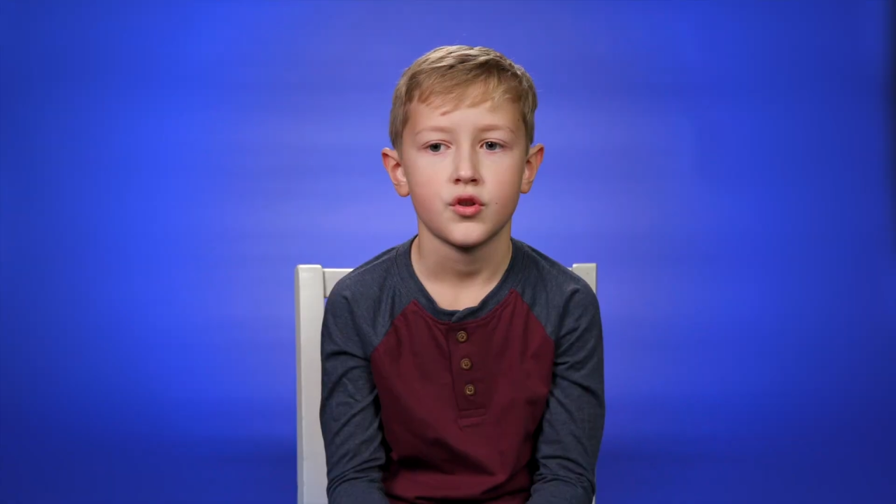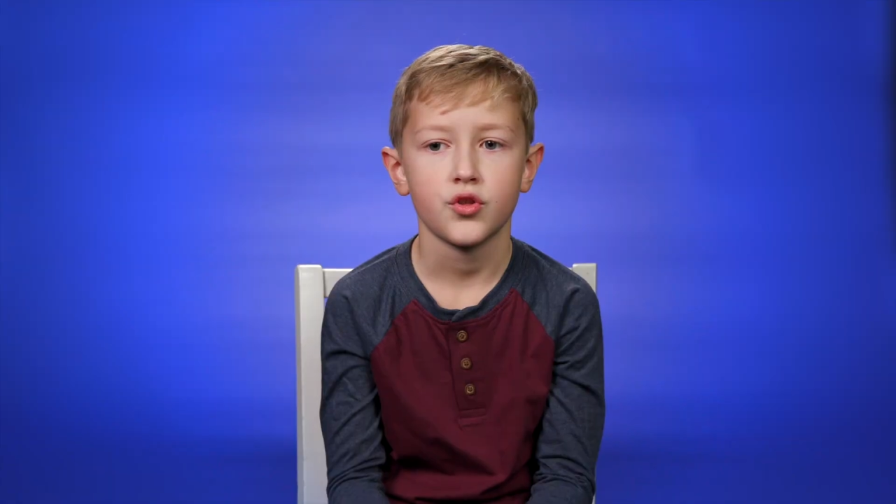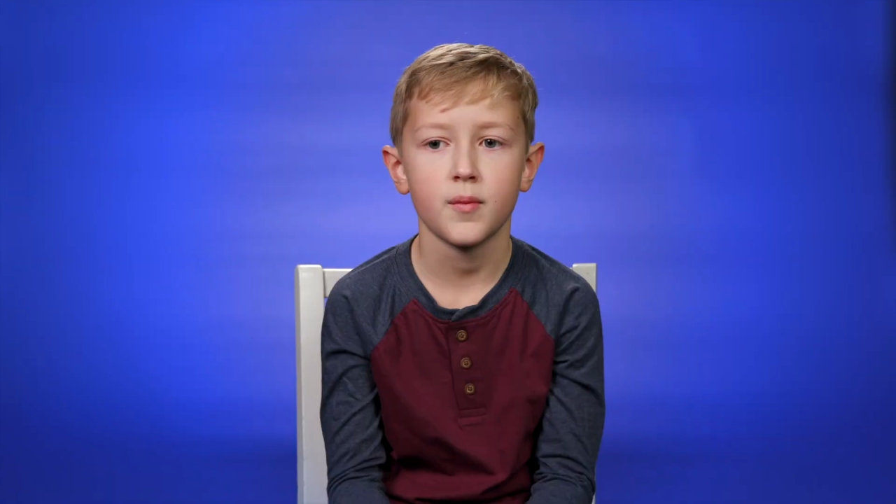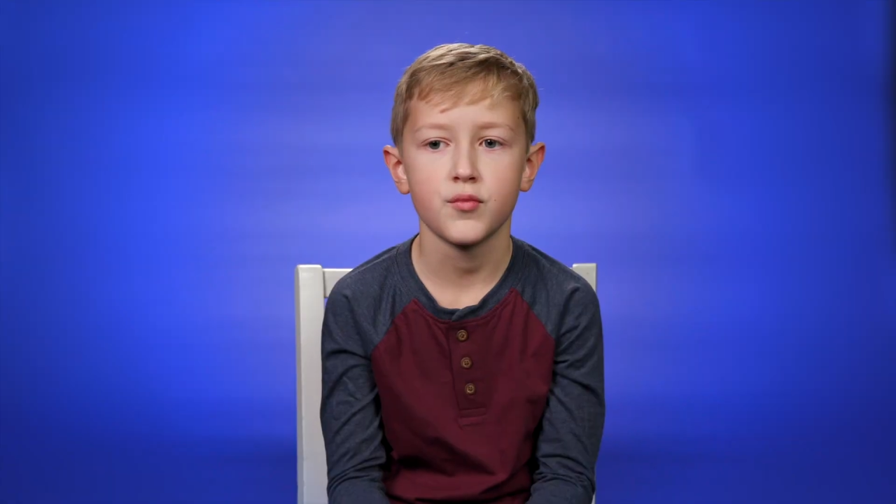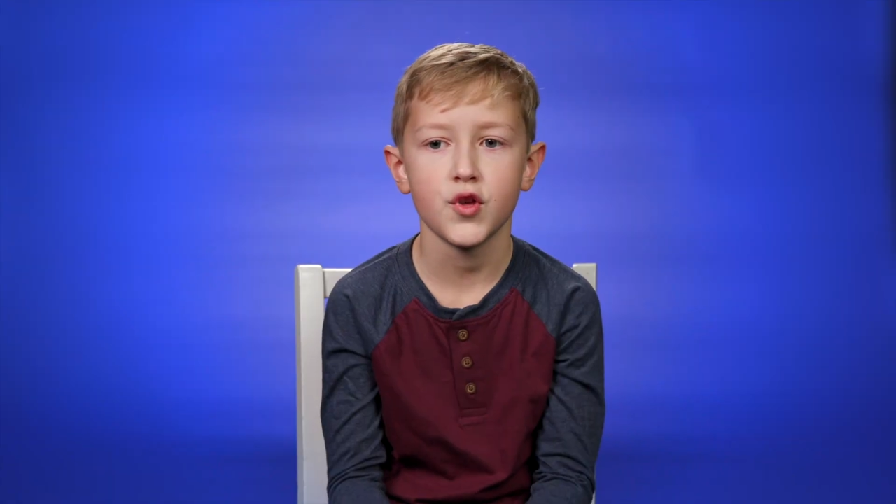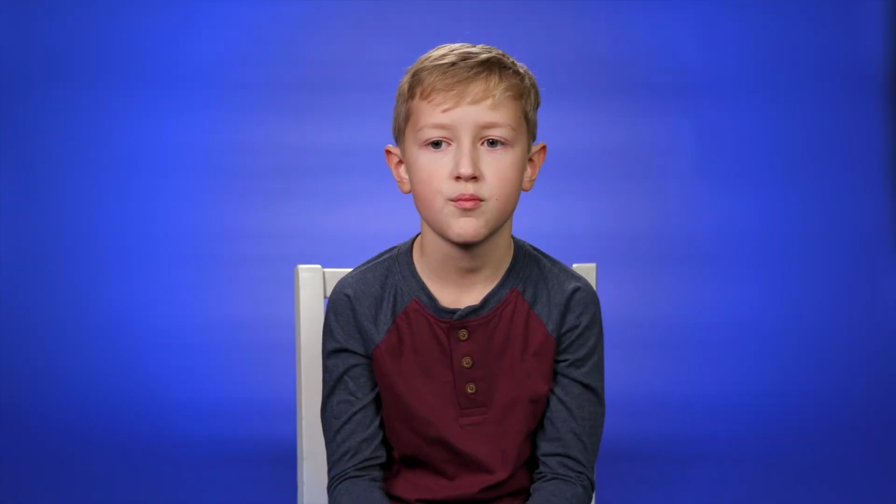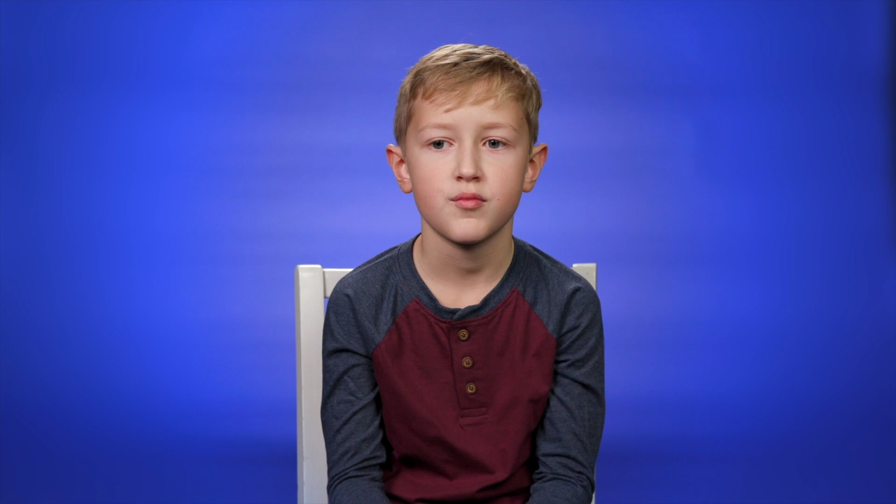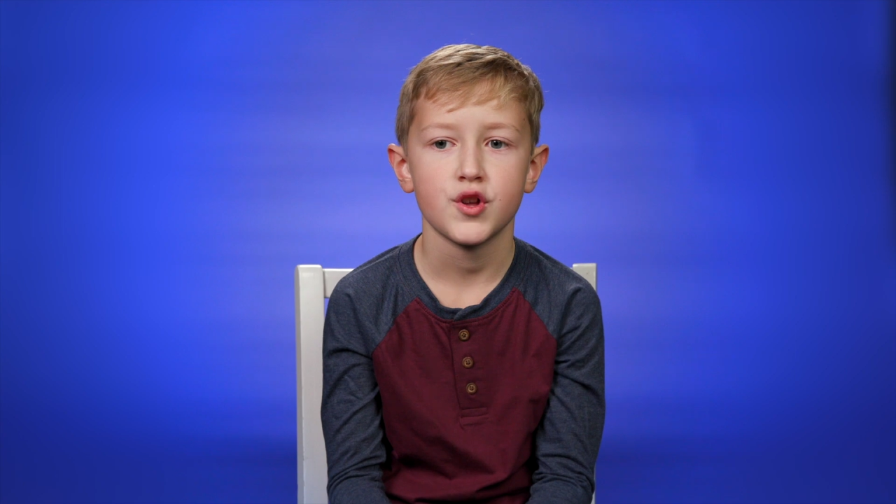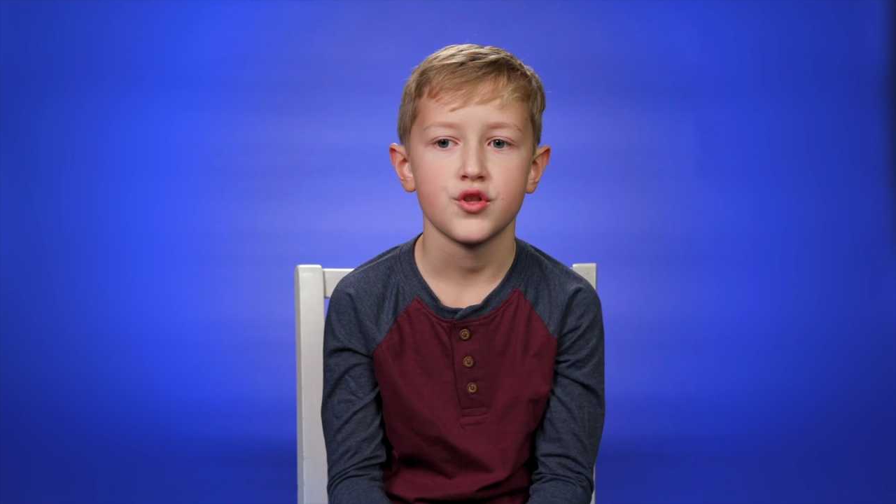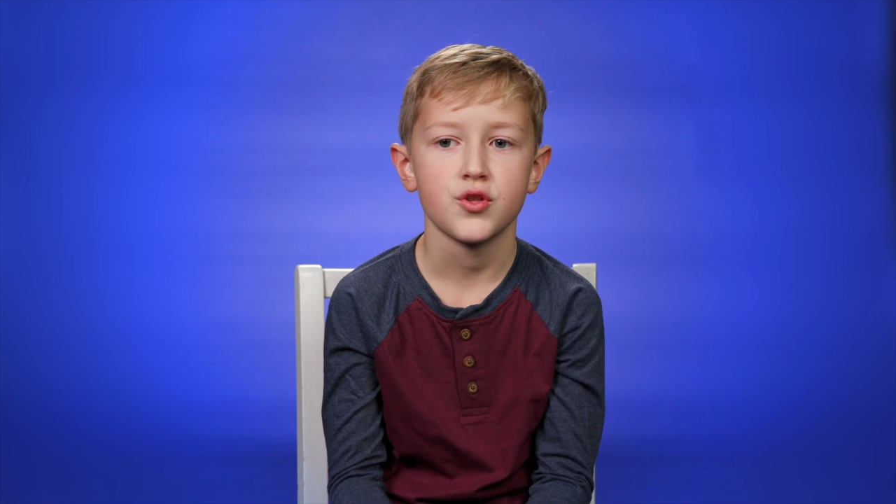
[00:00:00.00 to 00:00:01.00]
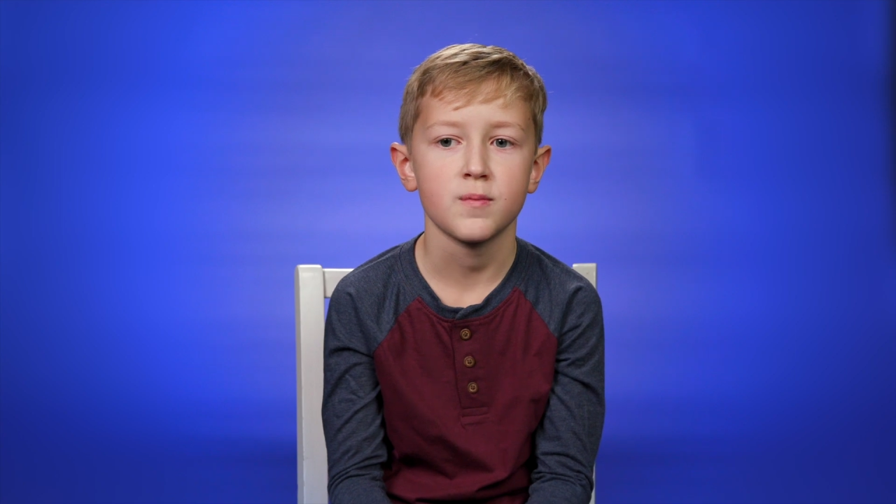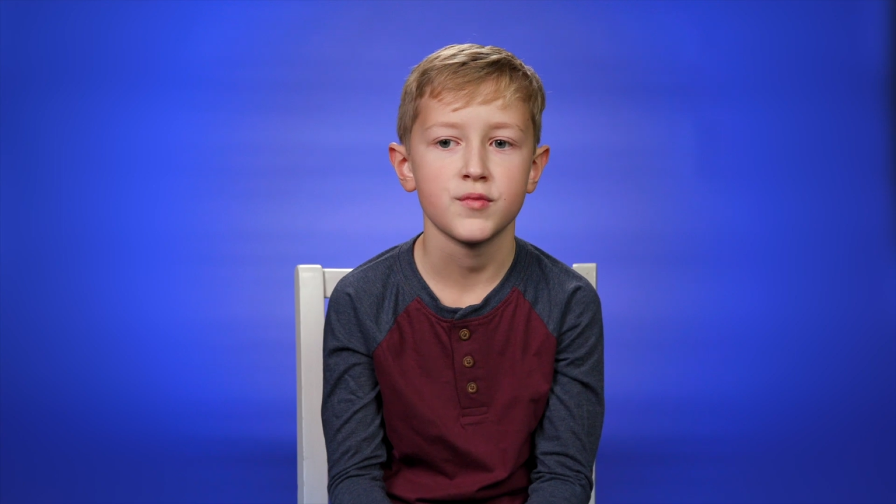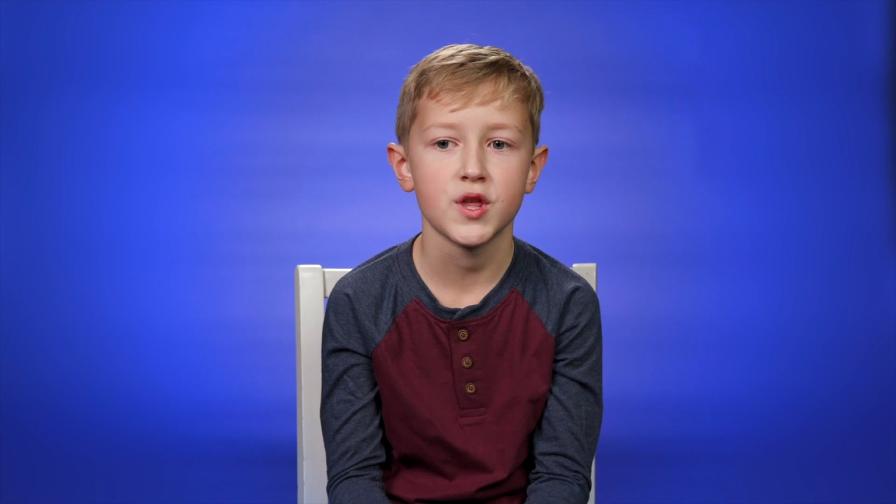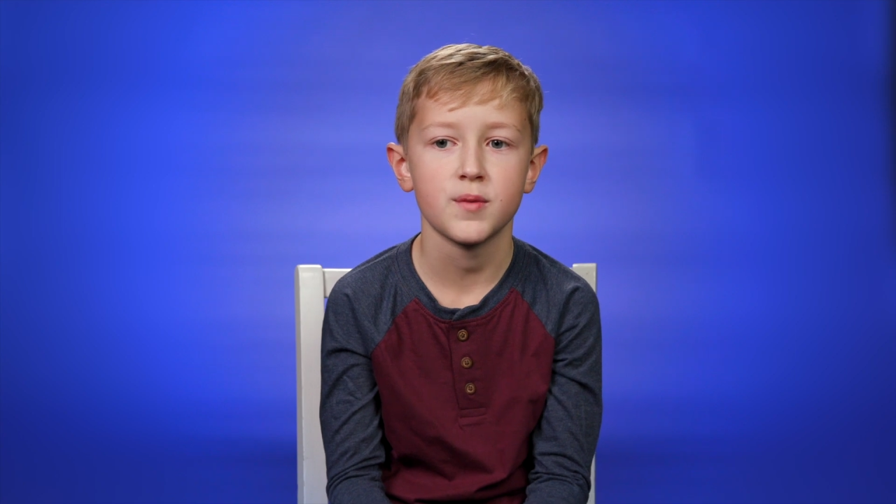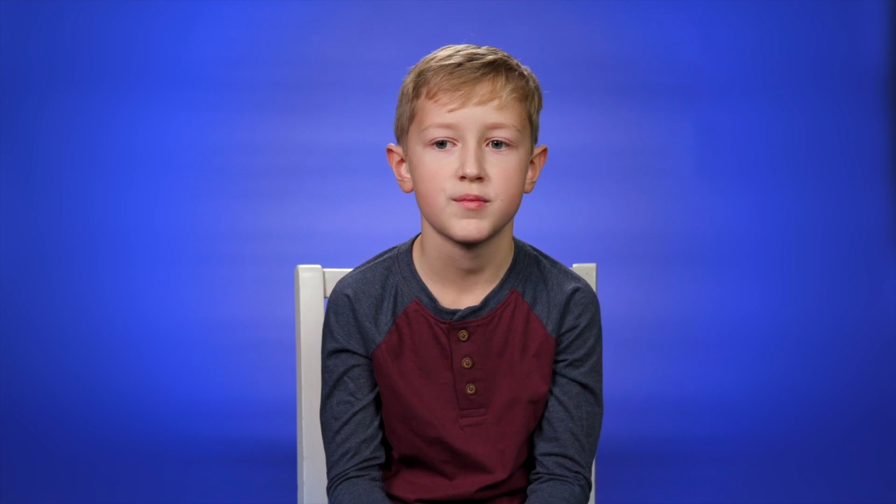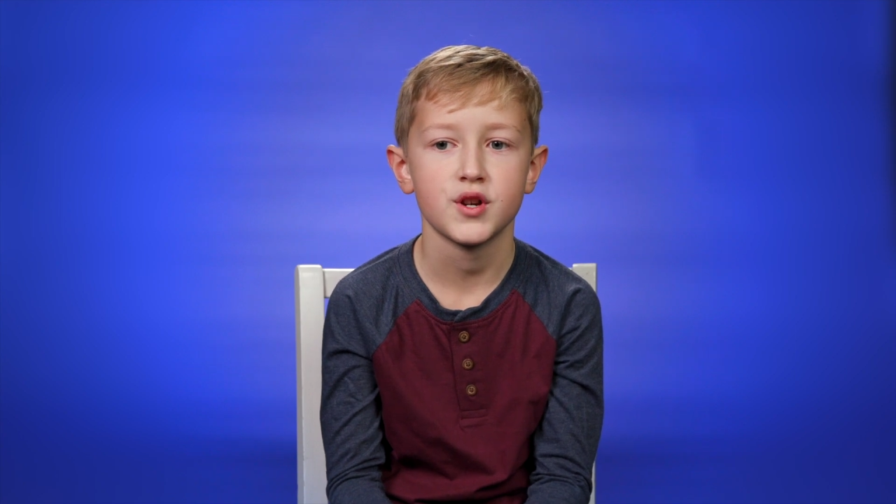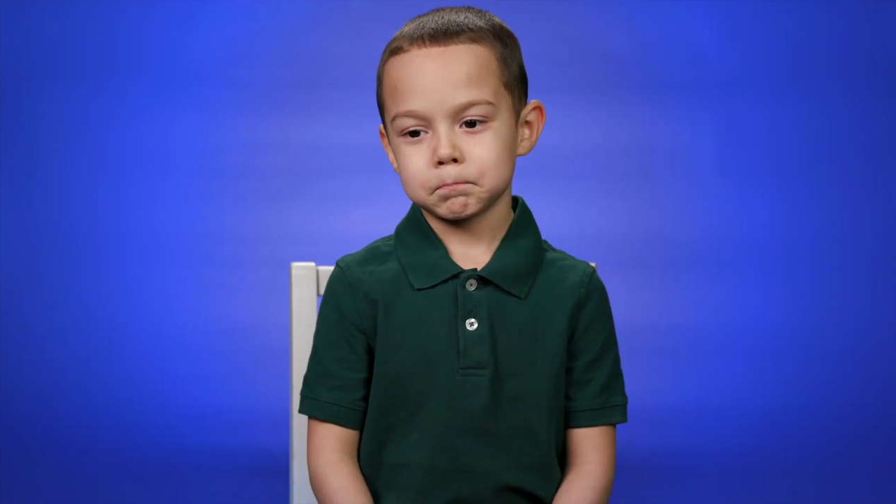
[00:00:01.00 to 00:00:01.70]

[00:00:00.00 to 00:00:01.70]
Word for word: Thump, thump, thump, thump.